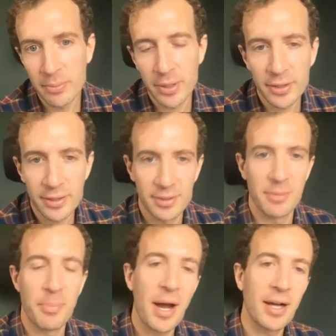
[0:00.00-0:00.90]
but to
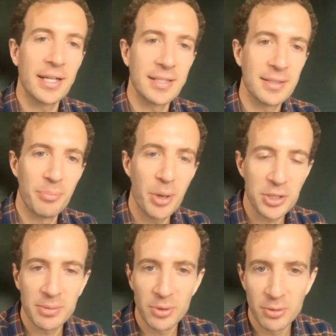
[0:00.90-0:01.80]
park is
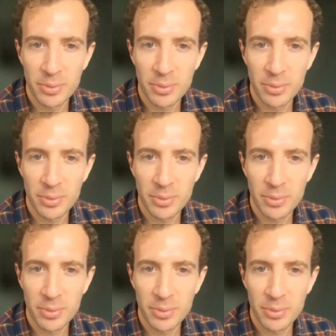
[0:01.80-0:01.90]
impossible.